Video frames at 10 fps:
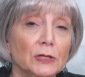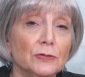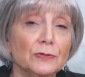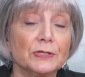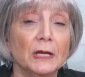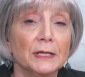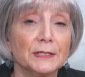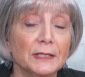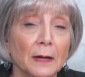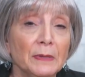use
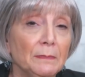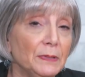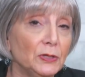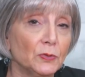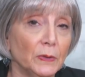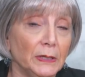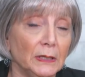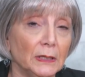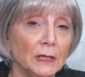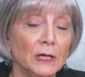some in
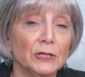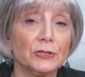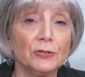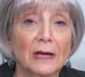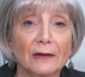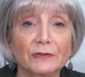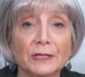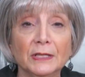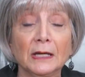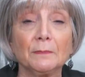between. So you have to
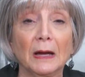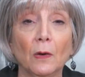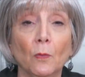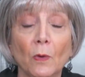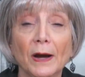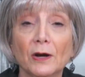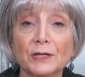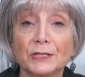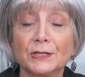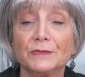think about where
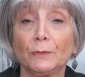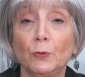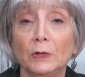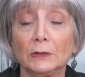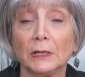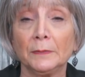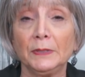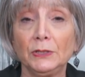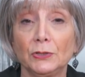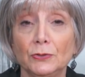is this quilt going to be
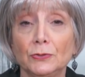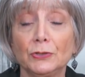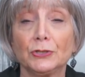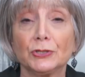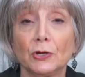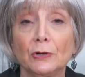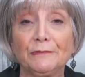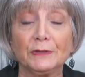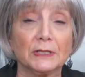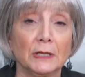used. So
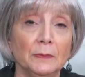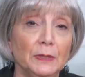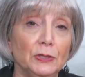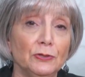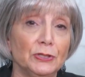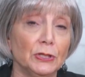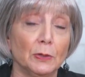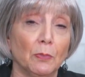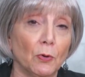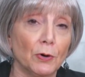if it's going to be used in a
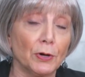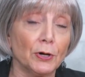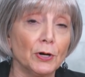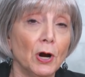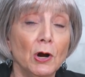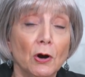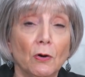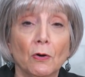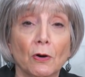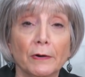border
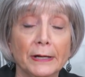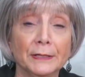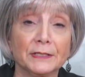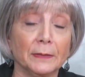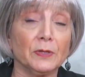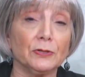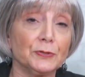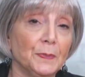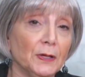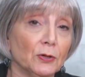or in some of those
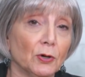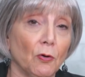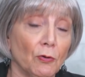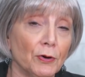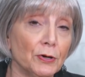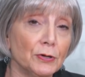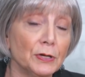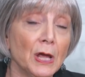bigger corner